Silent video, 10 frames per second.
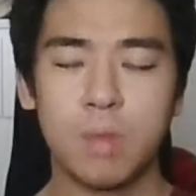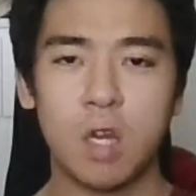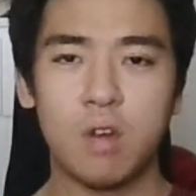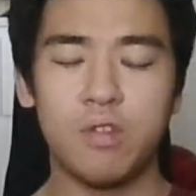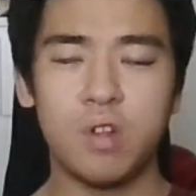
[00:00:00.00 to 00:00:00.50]

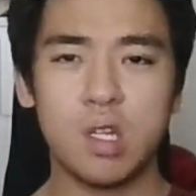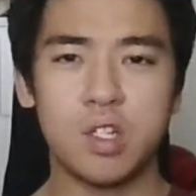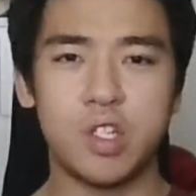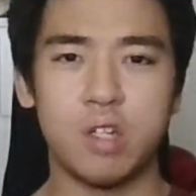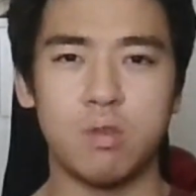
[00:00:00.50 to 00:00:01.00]
I feel like
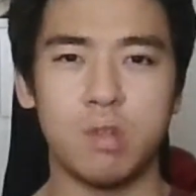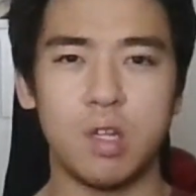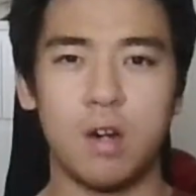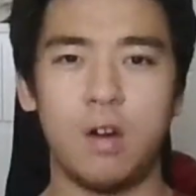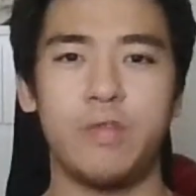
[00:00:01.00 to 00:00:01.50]
genuinely
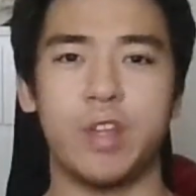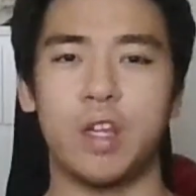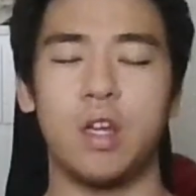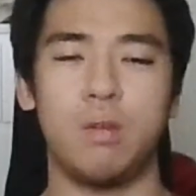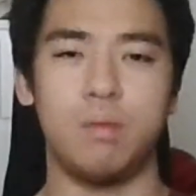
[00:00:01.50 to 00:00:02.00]
half the
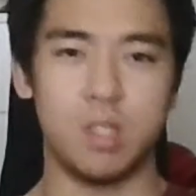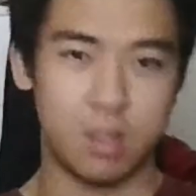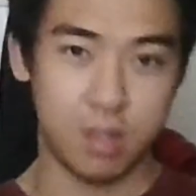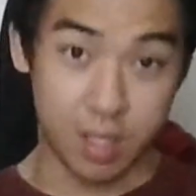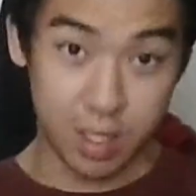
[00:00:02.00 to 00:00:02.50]
game is
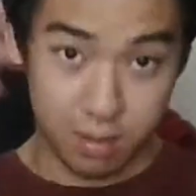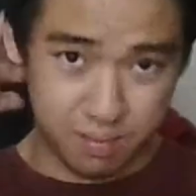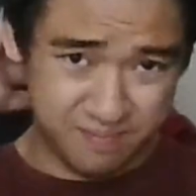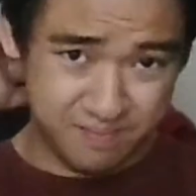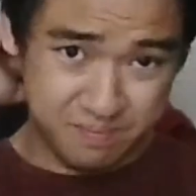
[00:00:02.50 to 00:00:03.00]
gonna get
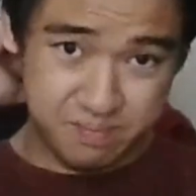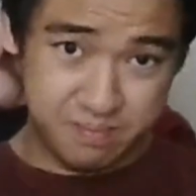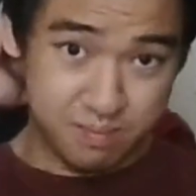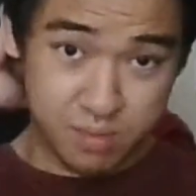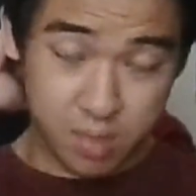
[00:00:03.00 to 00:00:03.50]

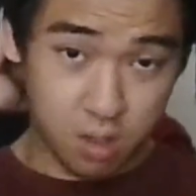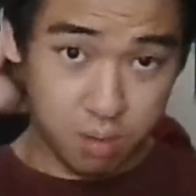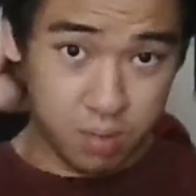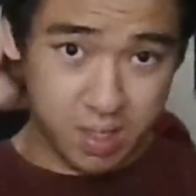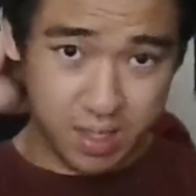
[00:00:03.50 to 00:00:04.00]

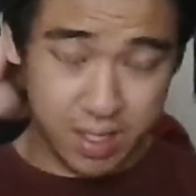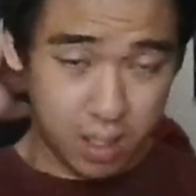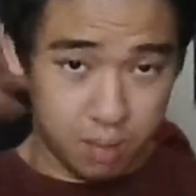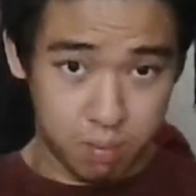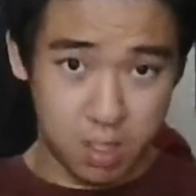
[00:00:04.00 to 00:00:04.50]
completely
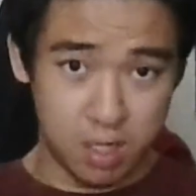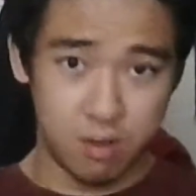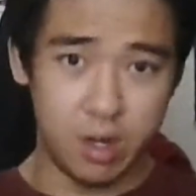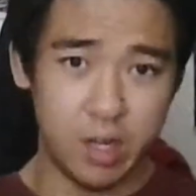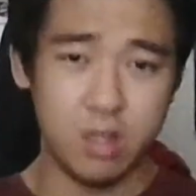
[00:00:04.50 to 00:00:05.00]

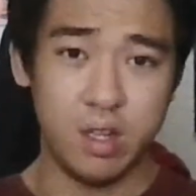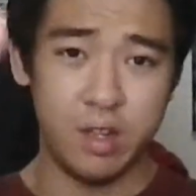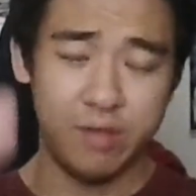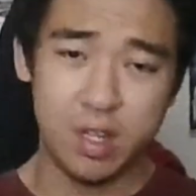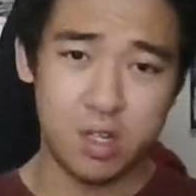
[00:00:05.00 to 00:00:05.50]
obliterated
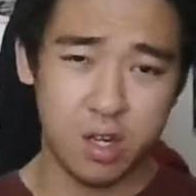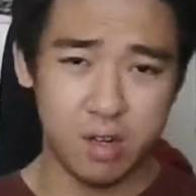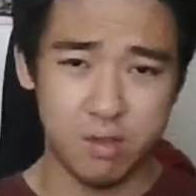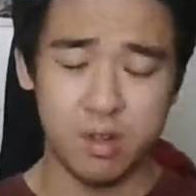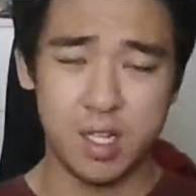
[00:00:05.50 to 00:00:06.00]
if they try
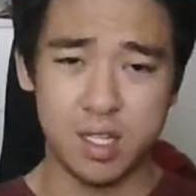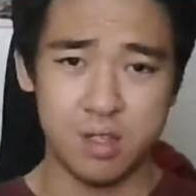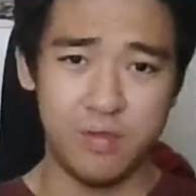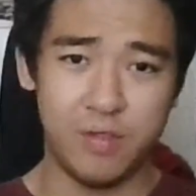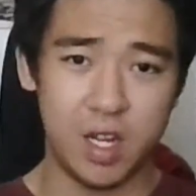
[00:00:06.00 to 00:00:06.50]
to release
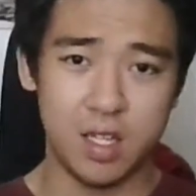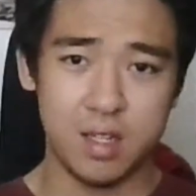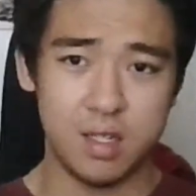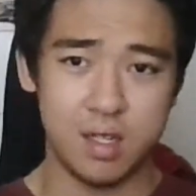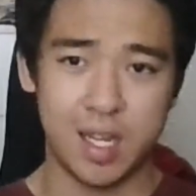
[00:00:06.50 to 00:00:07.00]
a fight
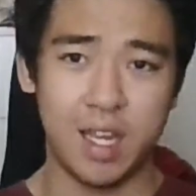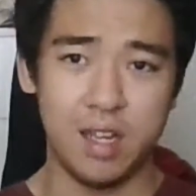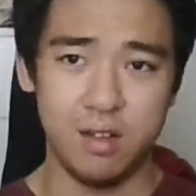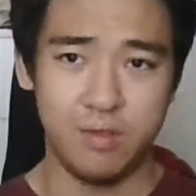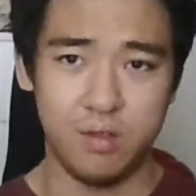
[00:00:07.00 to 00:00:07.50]
to
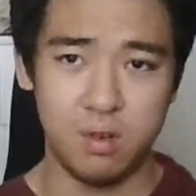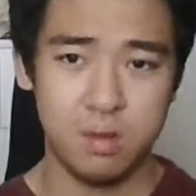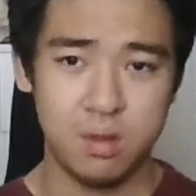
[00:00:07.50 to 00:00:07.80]
cater for